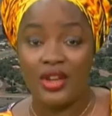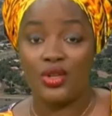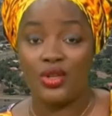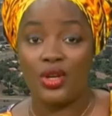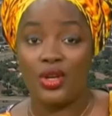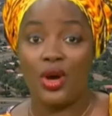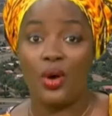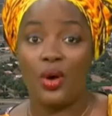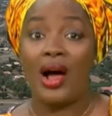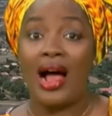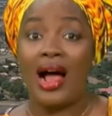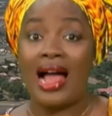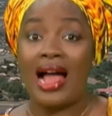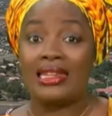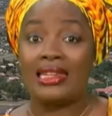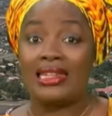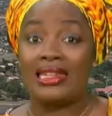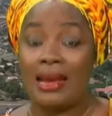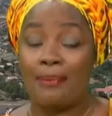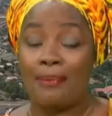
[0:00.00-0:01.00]
you know,
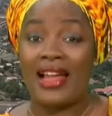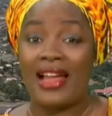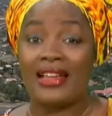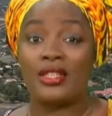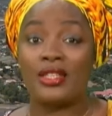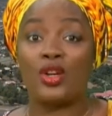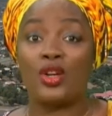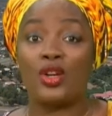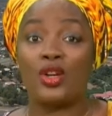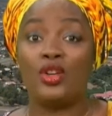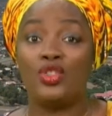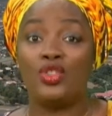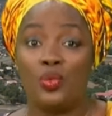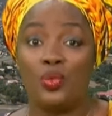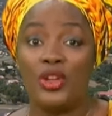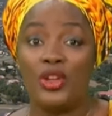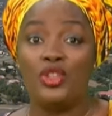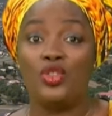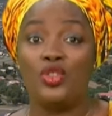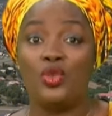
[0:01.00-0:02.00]
and by so
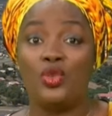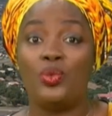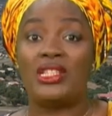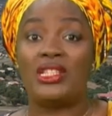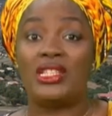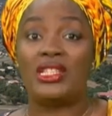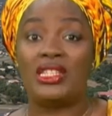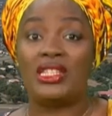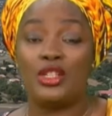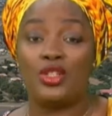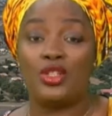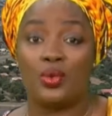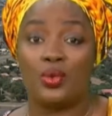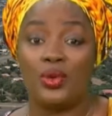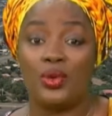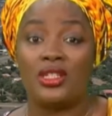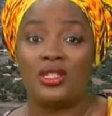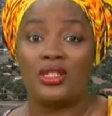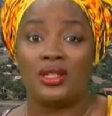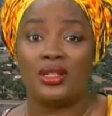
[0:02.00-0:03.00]
doing, you will see to
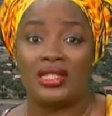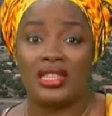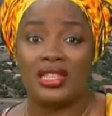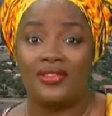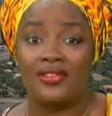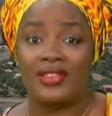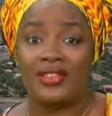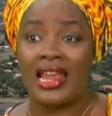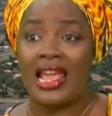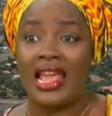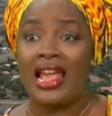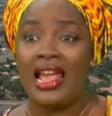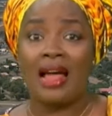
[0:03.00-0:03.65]
it yourself that,